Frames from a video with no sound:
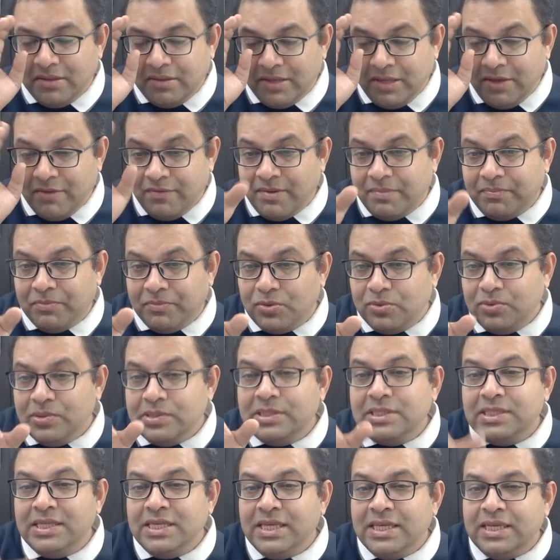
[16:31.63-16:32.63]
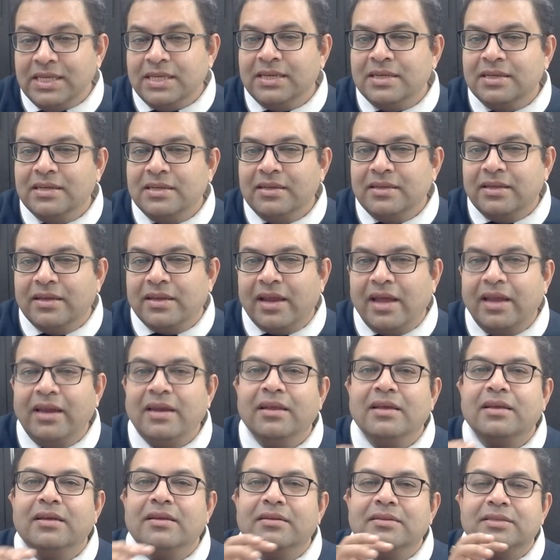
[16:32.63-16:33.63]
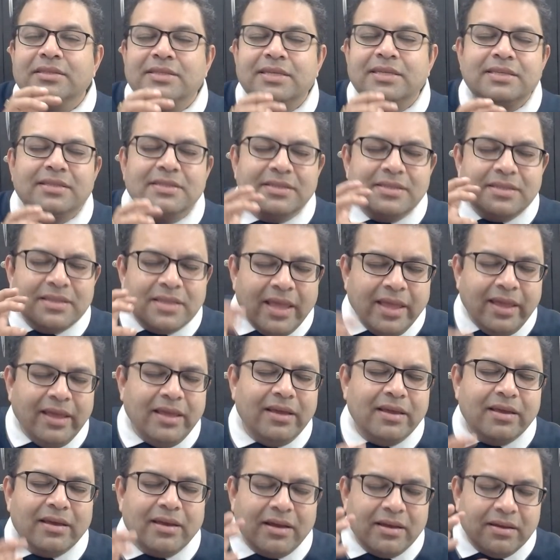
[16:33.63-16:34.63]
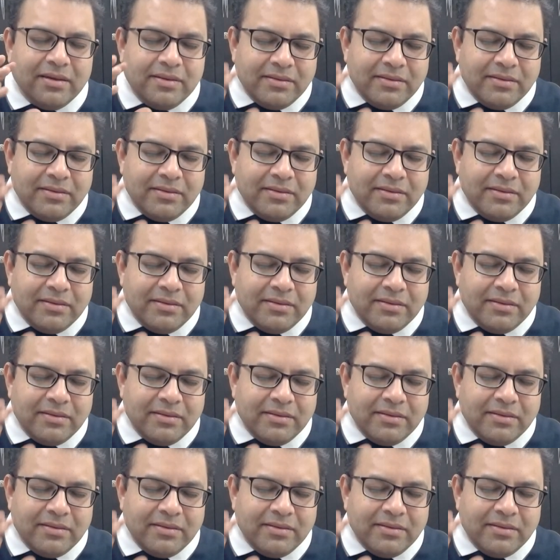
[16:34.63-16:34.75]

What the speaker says: give up through seeing, right? Just think,